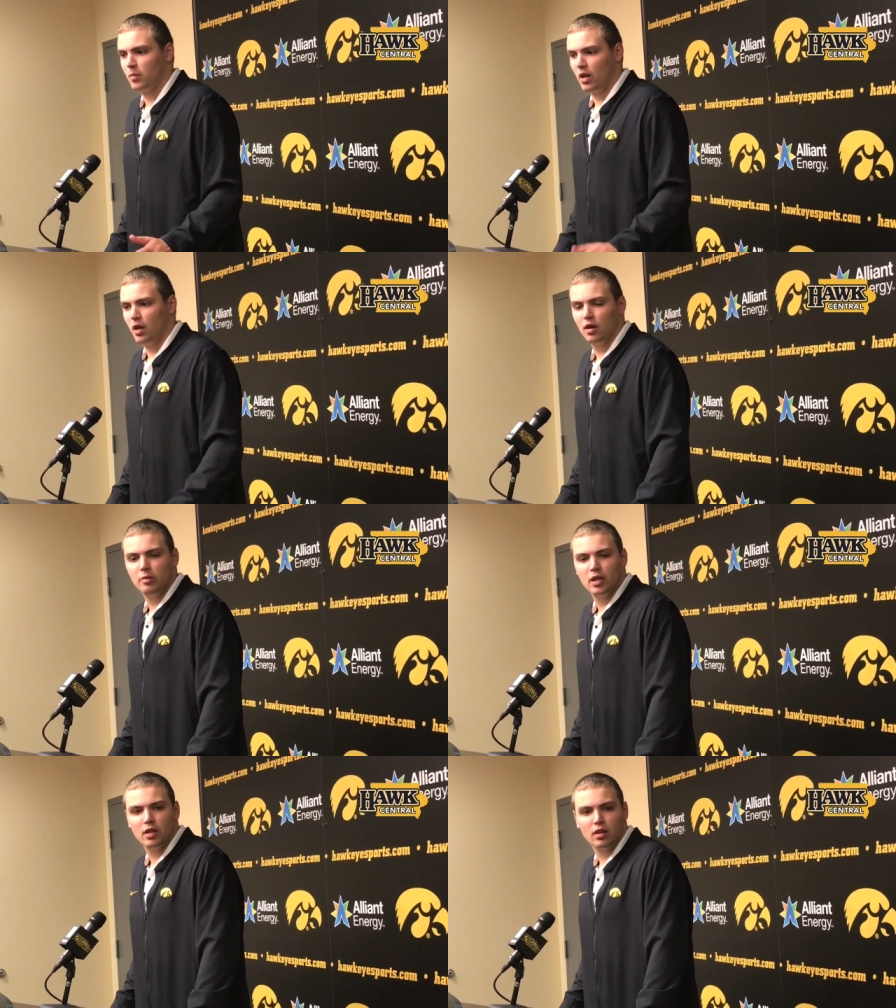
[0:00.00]
yeah, I
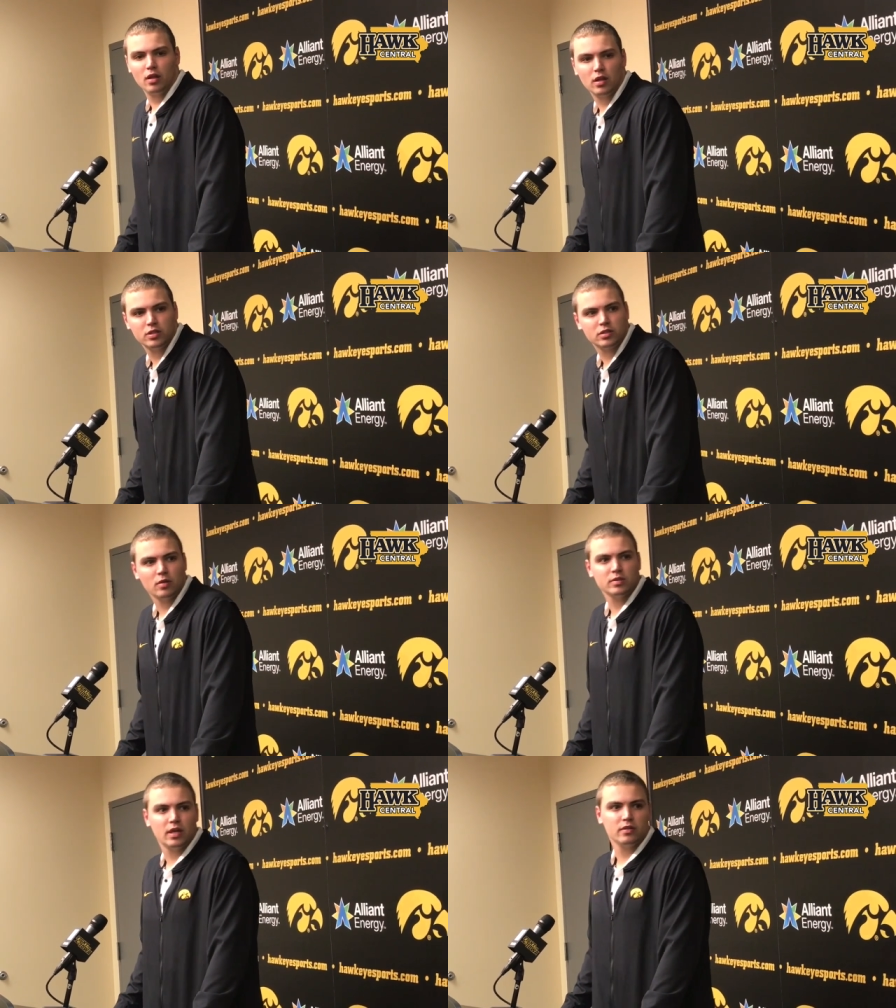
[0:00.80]
mean, I think it just
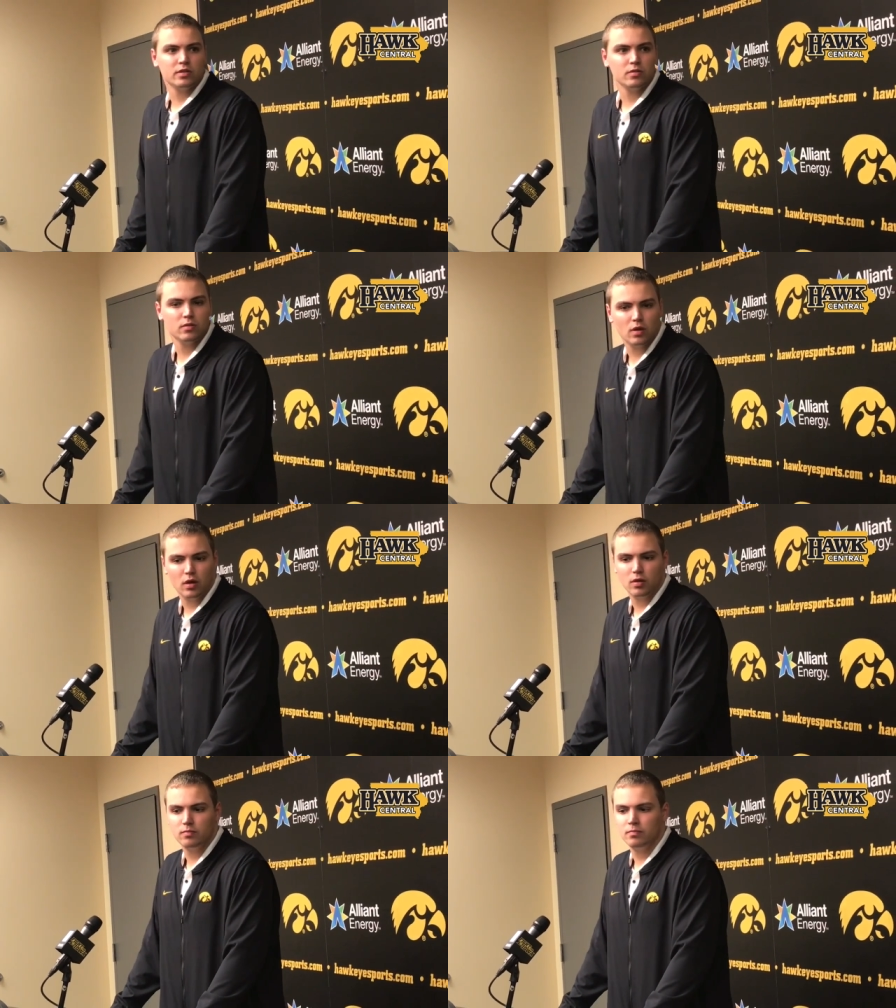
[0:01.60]
comes down to
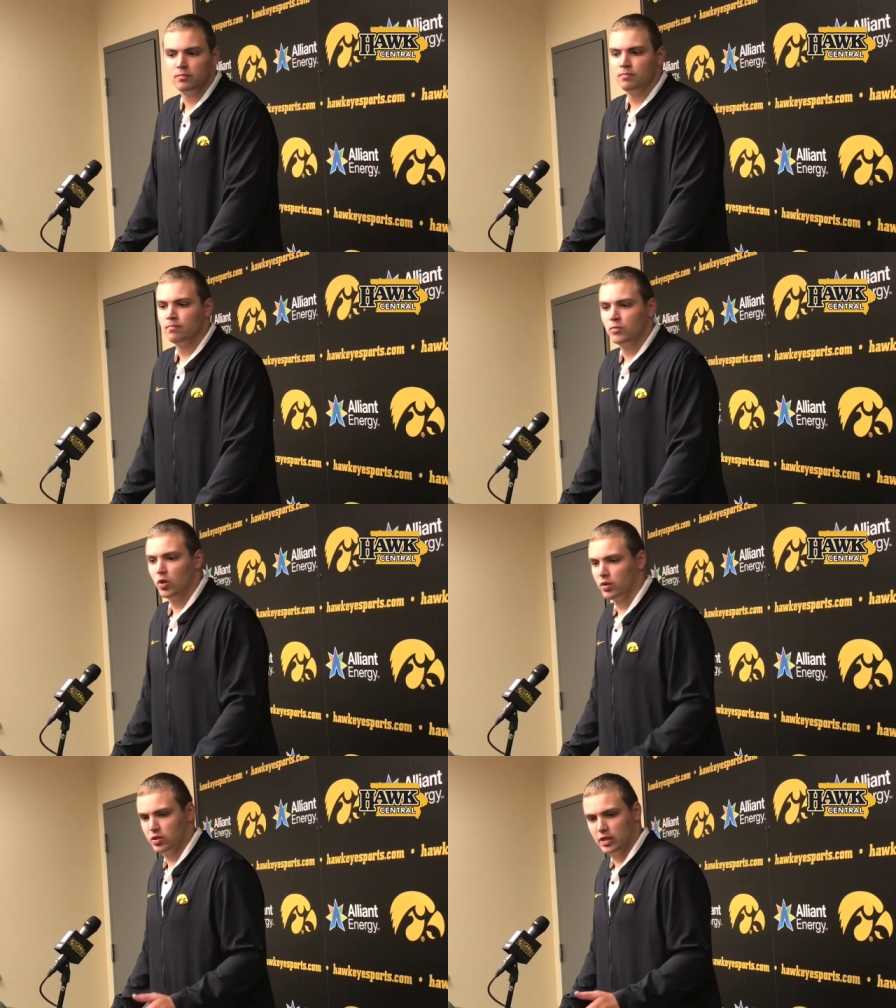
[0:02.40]
um,
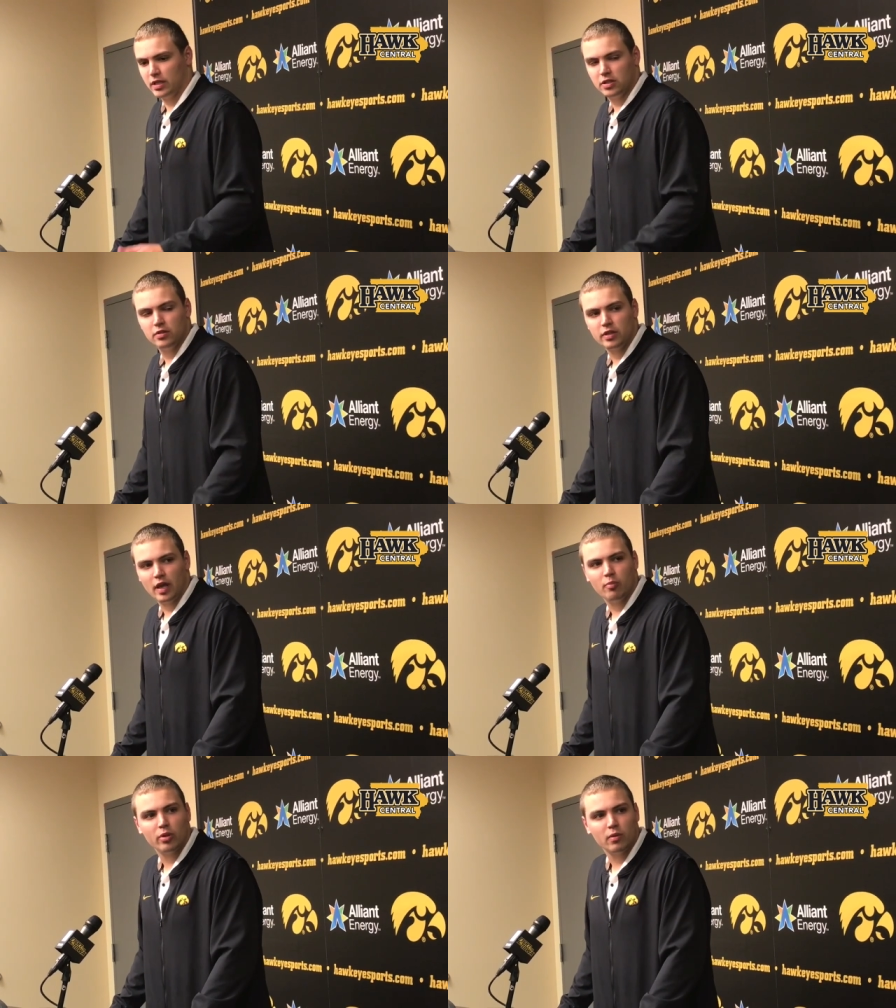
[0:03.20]
you know, it's just executing the
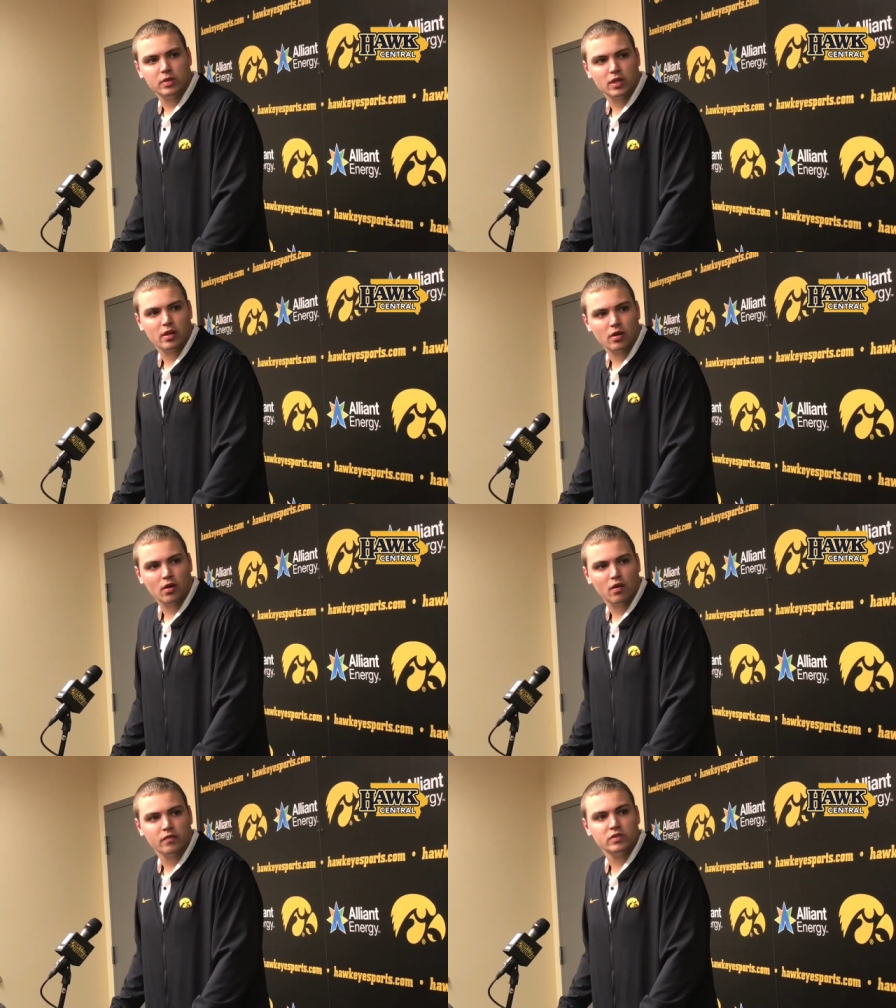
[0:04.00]
game plan, which I think
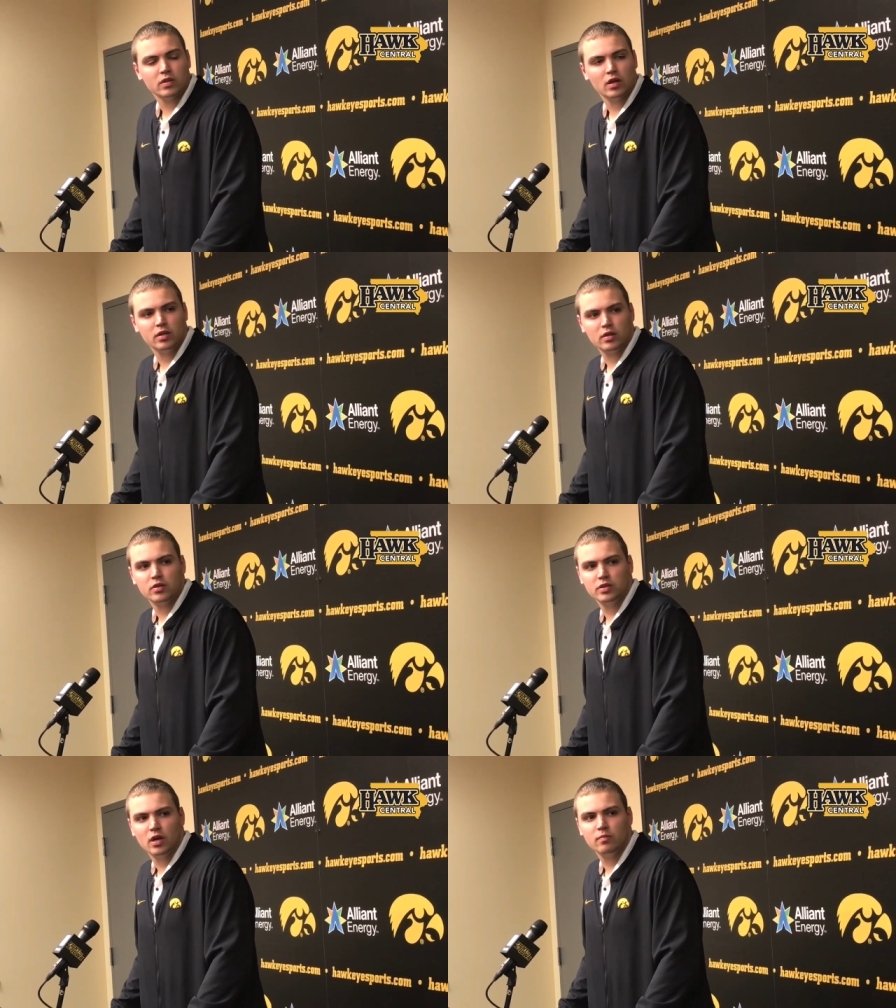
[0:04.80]
our offensive line did a
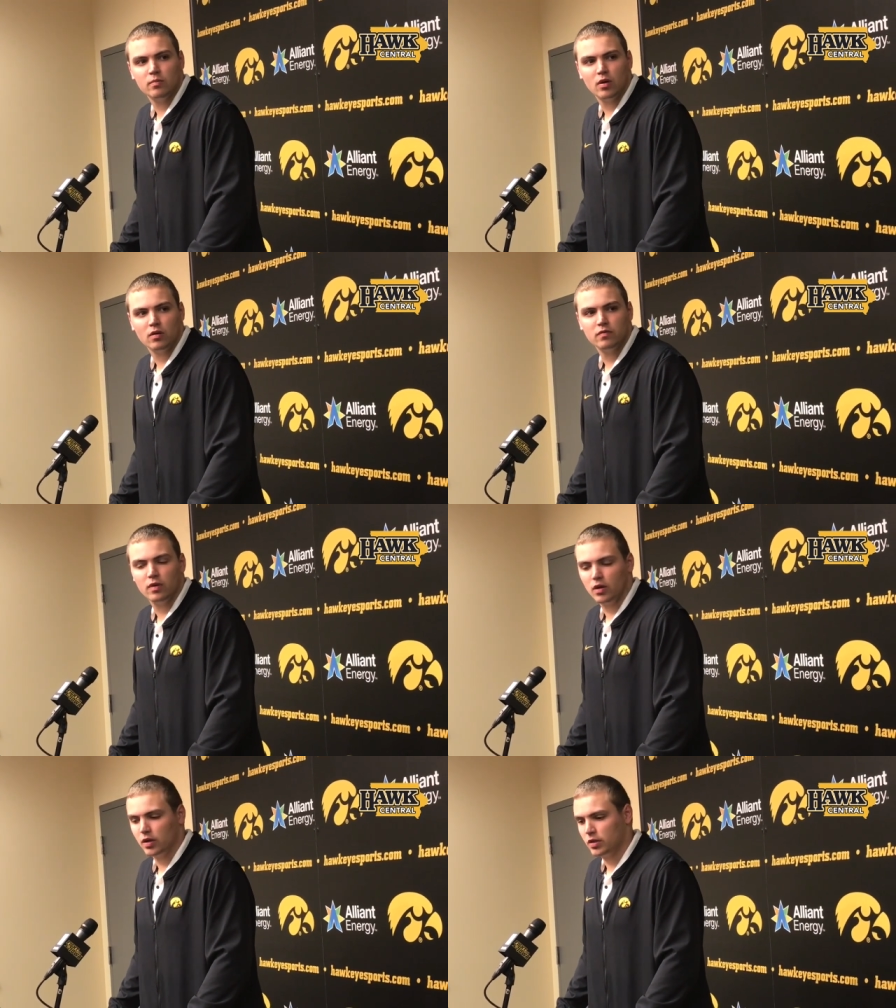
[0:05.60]
good job of,
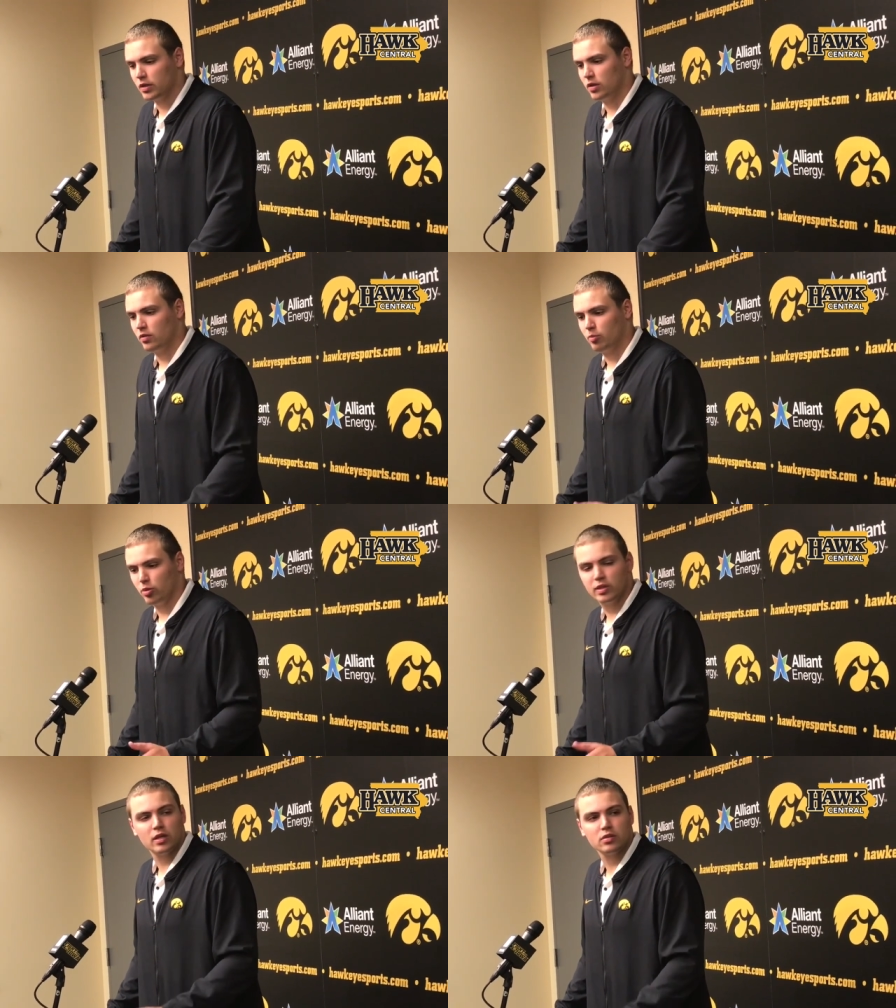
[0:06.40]
uh, you know,
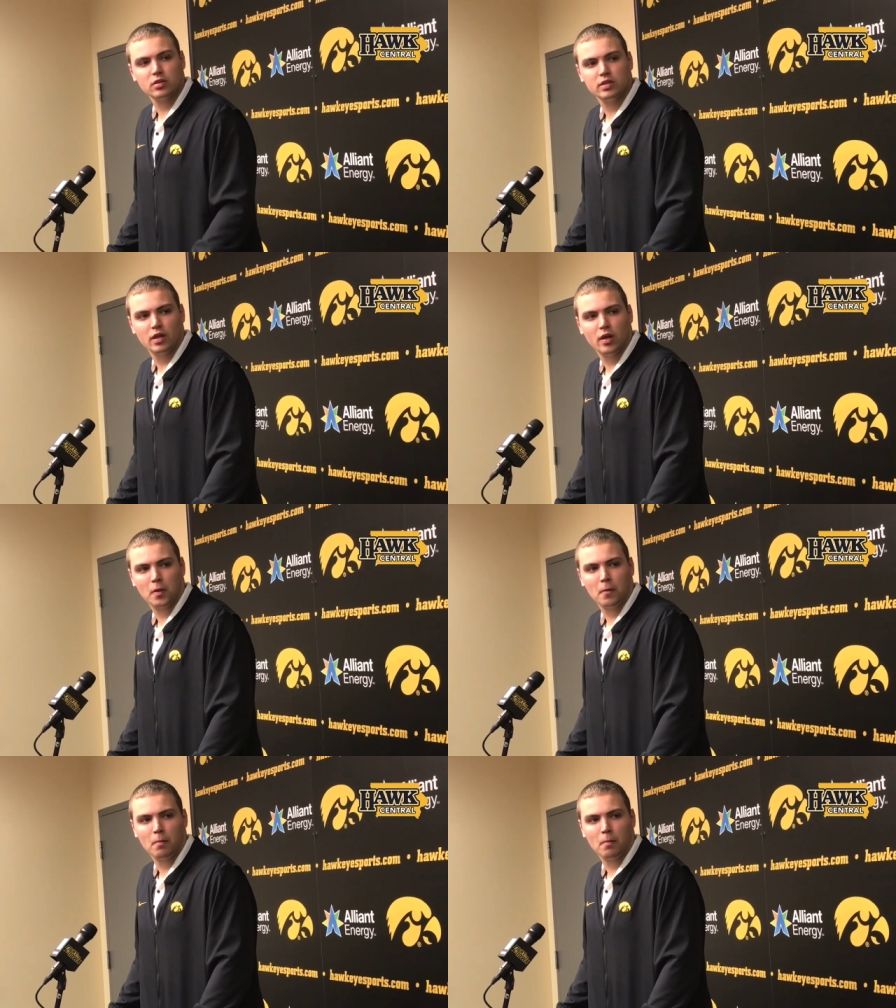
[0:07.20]
protectionally today.